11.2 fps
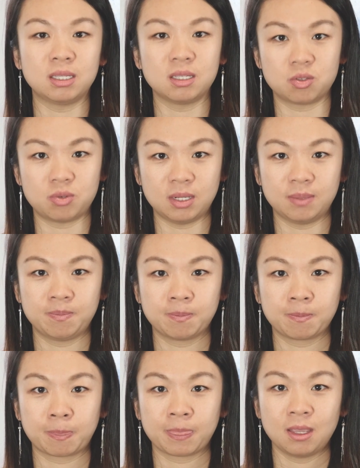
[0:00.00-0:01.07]
industry.
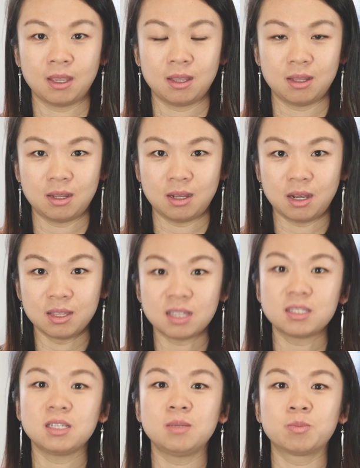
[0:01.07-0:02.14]

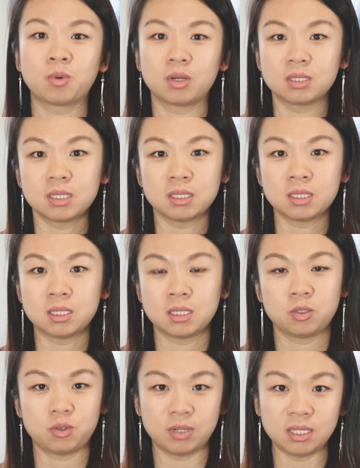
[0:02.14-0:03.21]
Another important
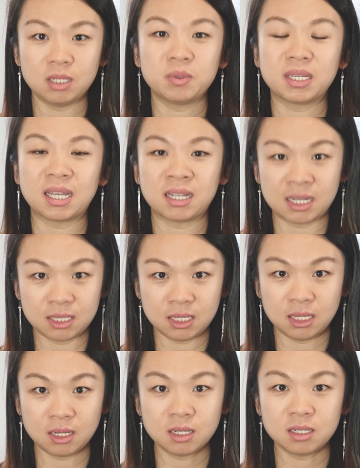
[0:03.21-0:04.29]
training we can get
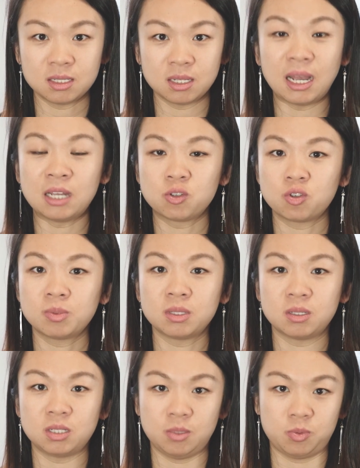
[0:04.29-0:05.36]
here is
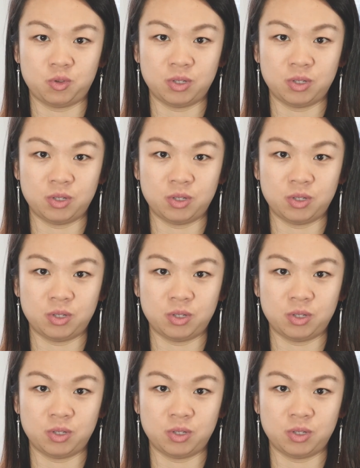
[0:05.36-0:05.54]
entrepreneurship